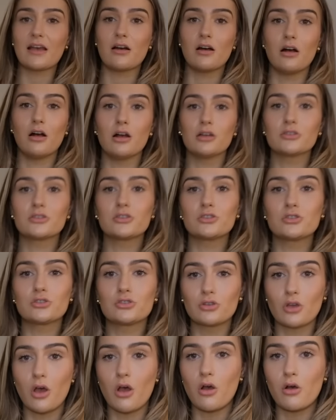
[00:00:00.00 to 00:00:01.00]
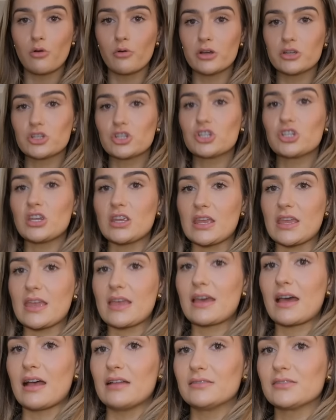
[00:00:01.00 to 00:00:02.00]
are so
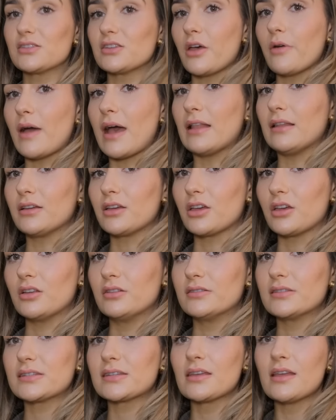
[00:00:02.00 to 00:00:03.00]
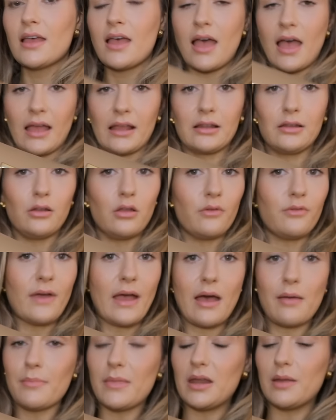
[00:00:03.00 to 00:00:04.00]
chic and so elegant. I love
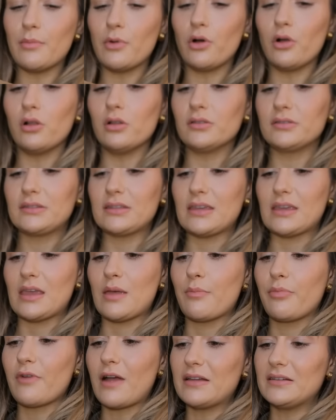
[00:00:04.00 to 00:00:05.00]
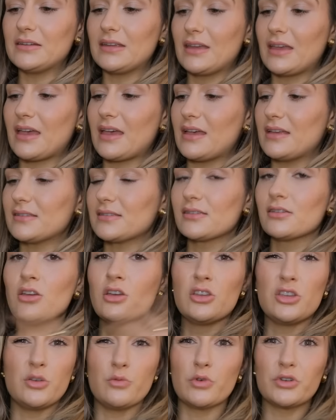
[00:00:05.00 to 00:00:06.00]
how minimal the branding is.
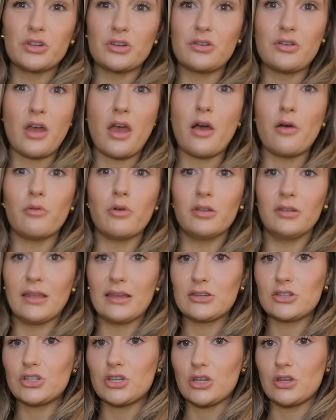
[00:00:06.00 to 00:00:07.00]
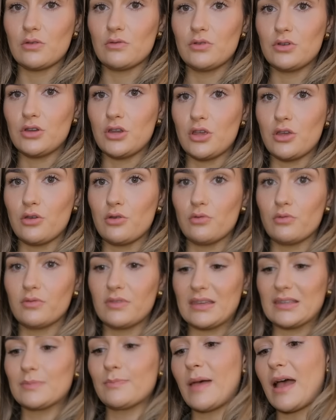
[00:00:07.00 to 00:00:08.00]
You wouldn't know unless you knew
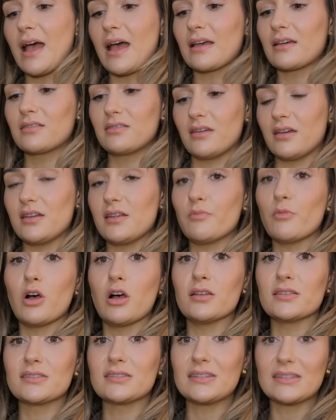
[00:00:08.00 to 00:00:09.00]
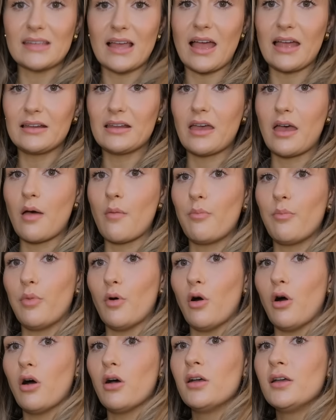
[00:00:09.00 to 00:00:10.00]
this bag that it was designer,
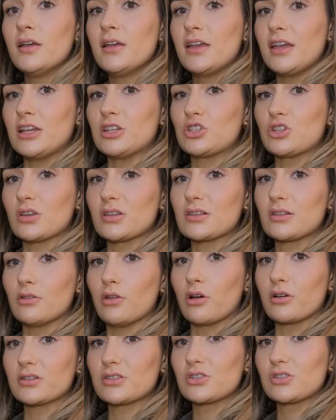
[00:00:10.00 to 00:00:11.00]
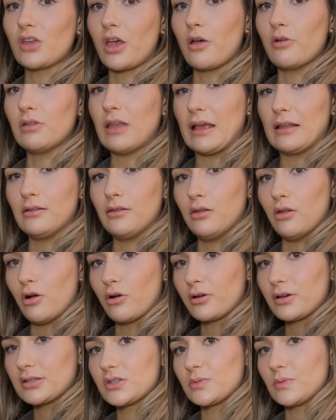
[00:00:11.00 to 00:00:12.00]
but it just looks so like
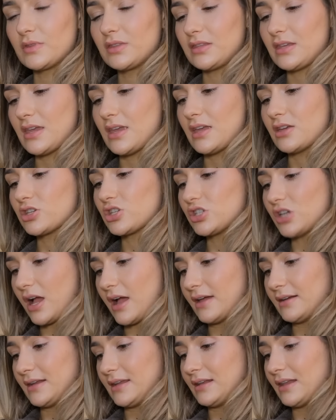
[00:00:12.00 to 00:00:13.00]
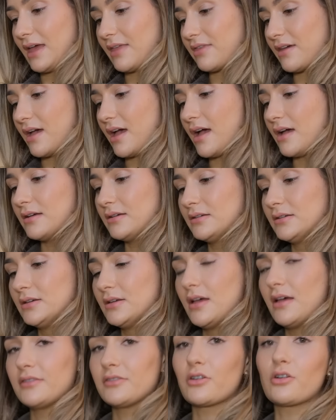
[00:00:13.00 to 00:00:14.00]
luxe with the shiny leather.
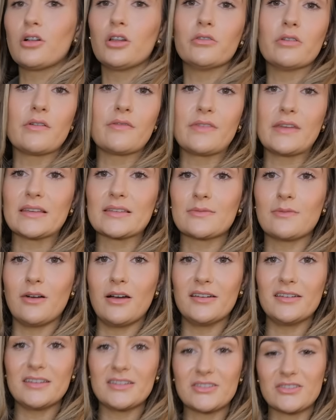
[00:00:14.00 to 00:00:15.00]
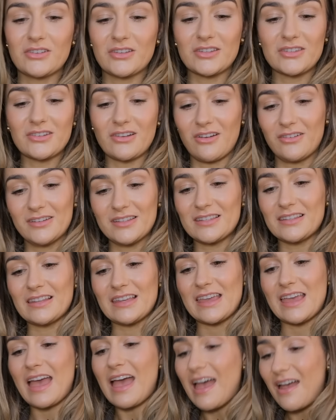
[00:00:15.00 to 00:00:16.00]
The colour of this one is just
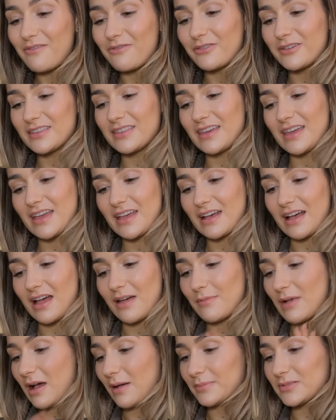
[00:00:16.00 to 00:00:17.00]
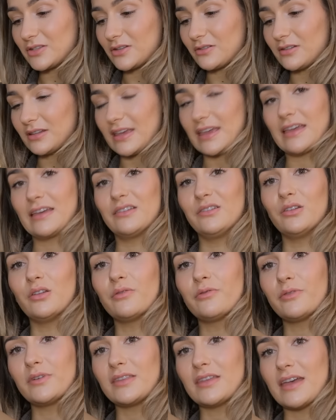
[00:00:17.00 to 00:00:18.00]
honestly everything. I'm absolutely in
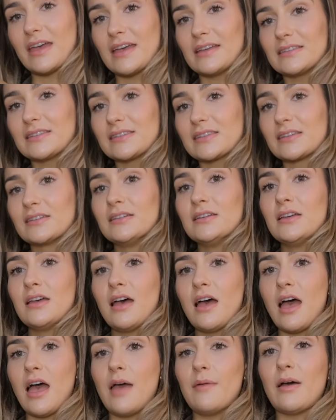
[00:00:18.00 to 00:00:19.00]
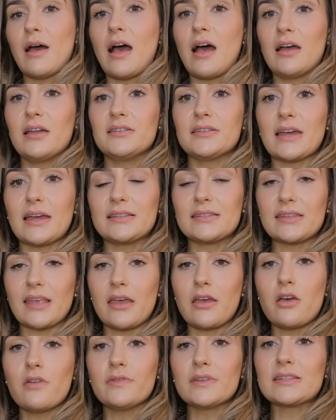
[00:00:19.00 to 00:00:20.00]
love with it. And I'd
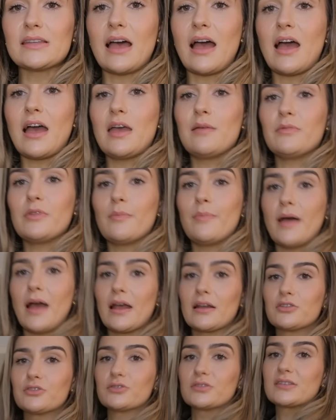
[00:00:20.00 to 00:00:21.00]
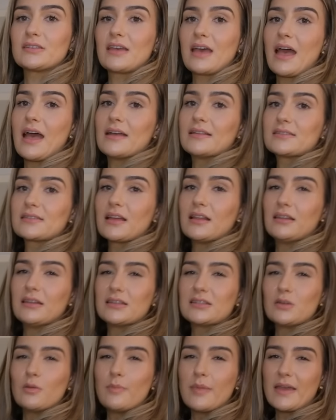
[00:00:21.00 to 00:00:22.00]
say over time the bag does get a
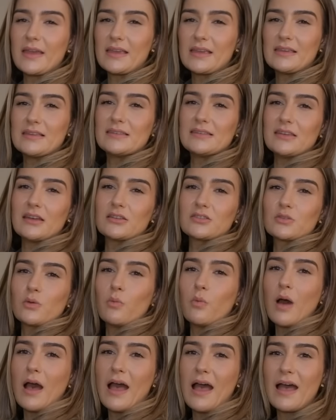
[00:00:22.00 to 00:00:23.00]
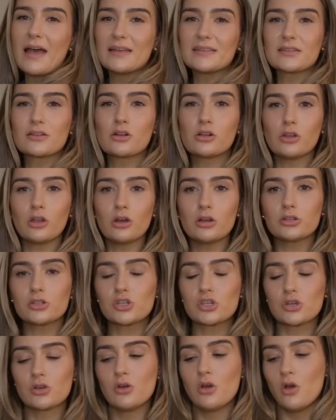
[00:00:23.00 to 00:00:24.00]
little bit easier to wear as a
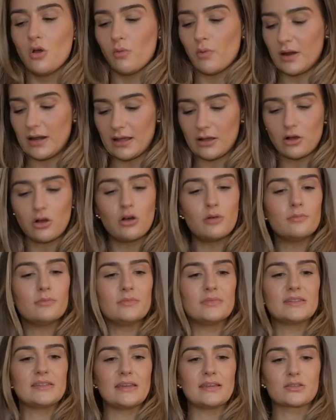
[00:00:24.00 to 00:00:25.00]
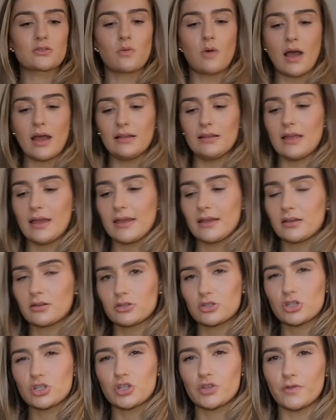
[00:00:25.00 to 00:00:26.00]
clutch. When it comes, it's quite like
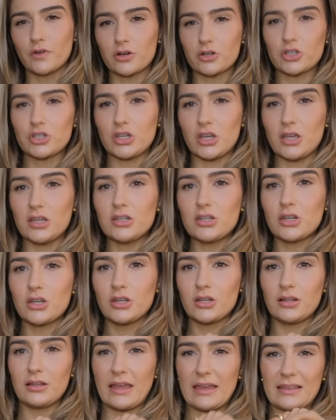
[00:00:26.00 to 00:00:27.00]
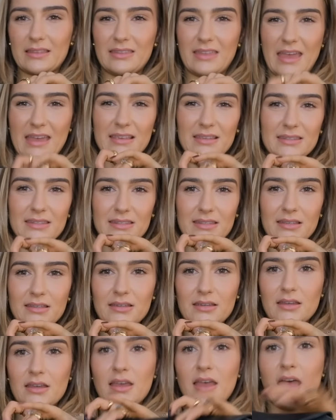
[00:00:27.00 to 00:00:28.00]
structured like this,
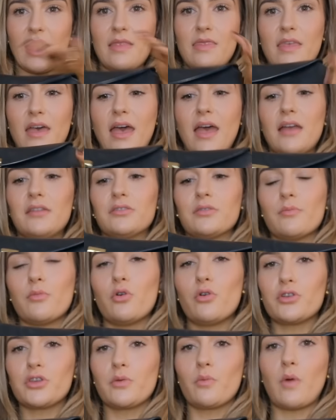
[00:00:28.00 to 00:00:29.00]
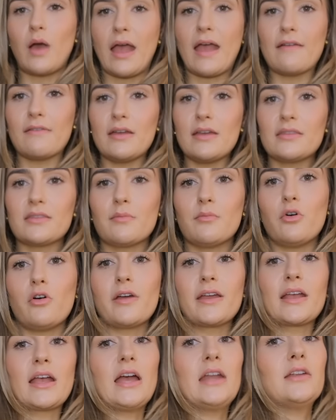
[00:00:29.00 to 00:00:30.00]
and then the more you wear it, the more
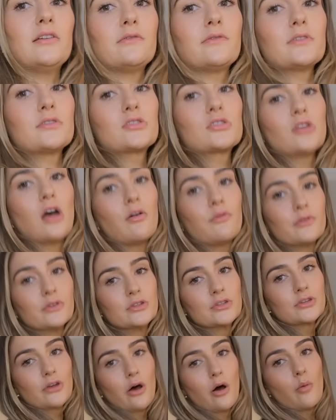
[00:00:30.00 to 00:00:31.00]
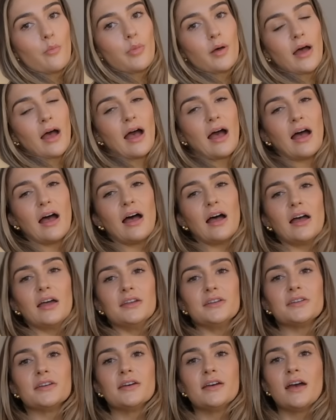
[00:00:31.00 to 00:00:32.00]
it kind of softens up,
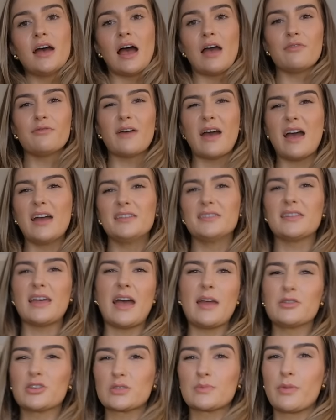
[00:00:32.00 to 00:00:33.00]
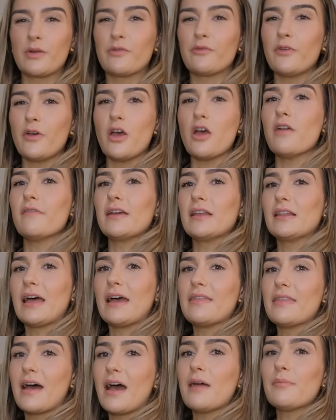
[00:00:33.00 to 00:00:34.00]
and I find that I just prefer it like
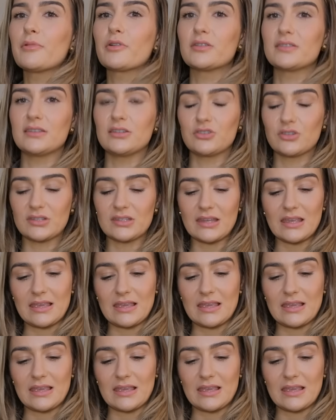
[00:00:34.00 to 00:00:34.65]
that because it just